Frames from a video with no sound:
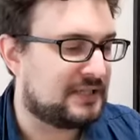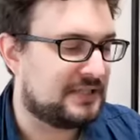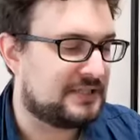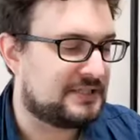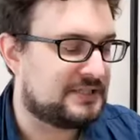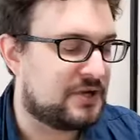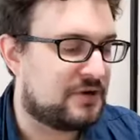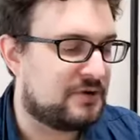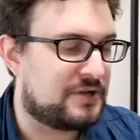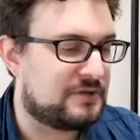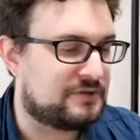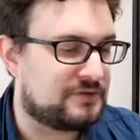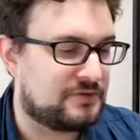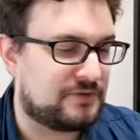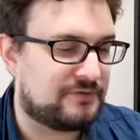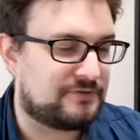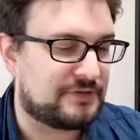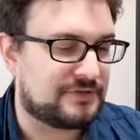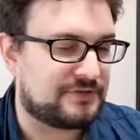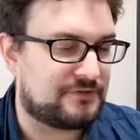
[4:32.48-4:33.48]
Tokyo
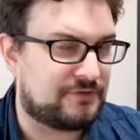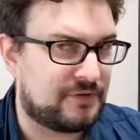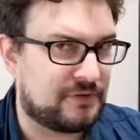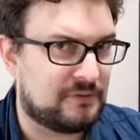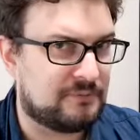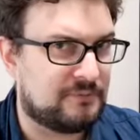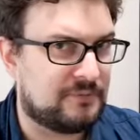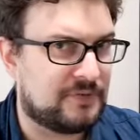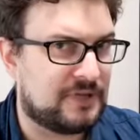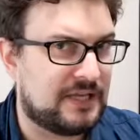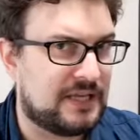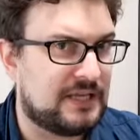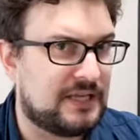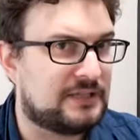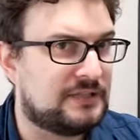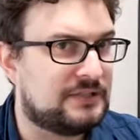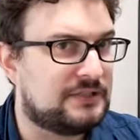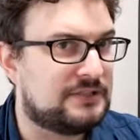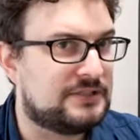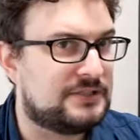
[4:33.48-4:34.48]
Drift is filmed
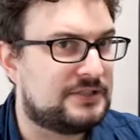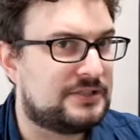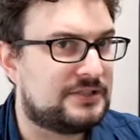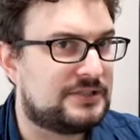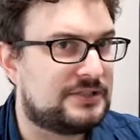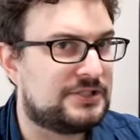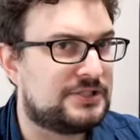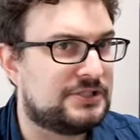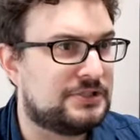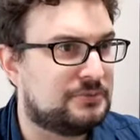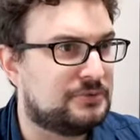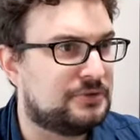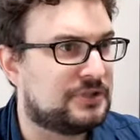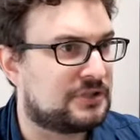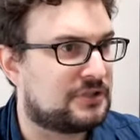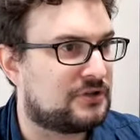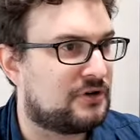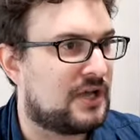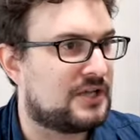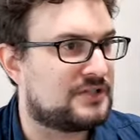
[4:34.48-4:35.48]
in Shibuya
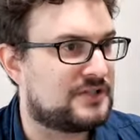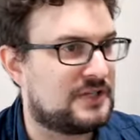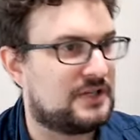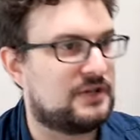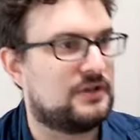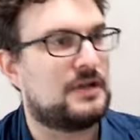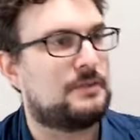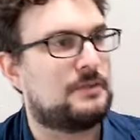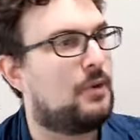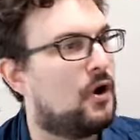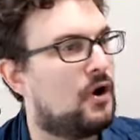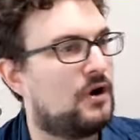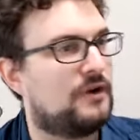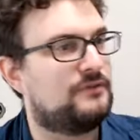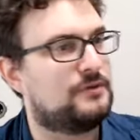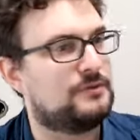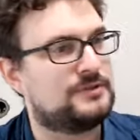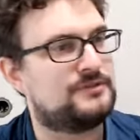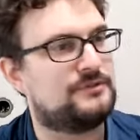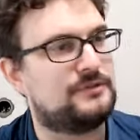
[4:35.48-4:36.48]
Crossing, or like part of
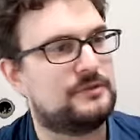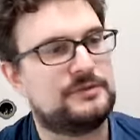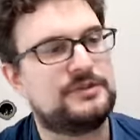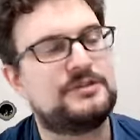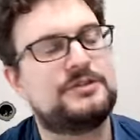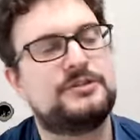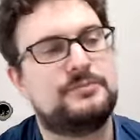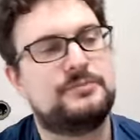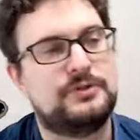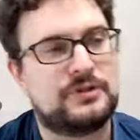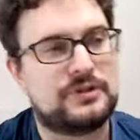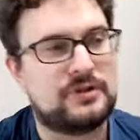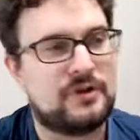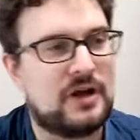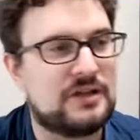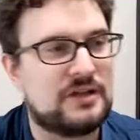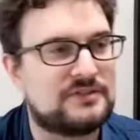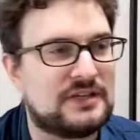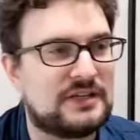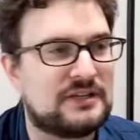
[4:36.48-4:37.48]
it was filmed at Shibuya
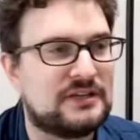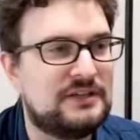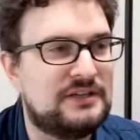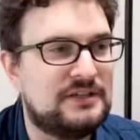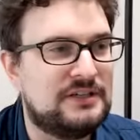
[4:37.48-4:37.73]
Crossing.